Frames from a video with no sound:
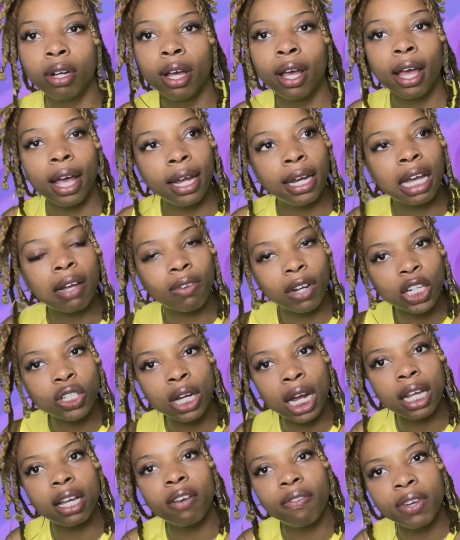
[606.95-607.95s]
And they really try to
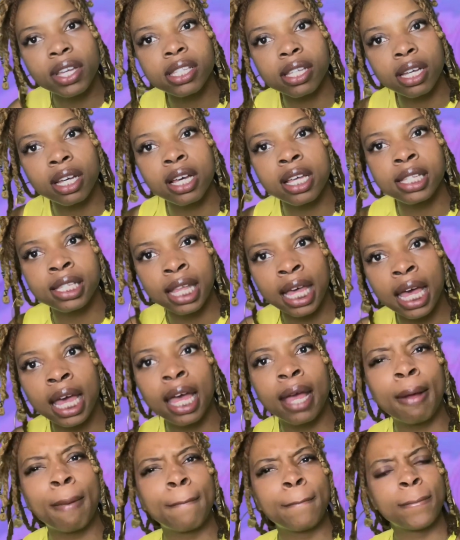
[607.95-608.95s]
convince us
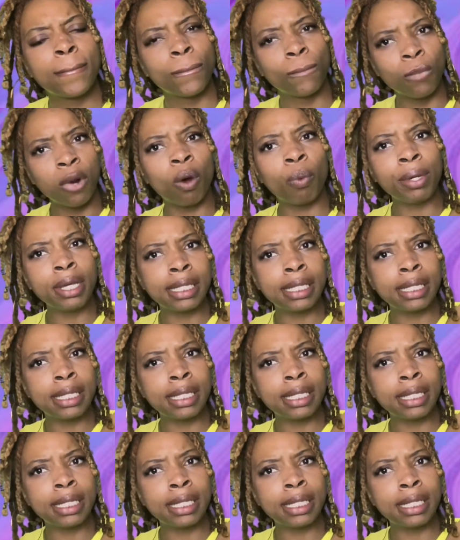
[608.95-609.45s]
that what we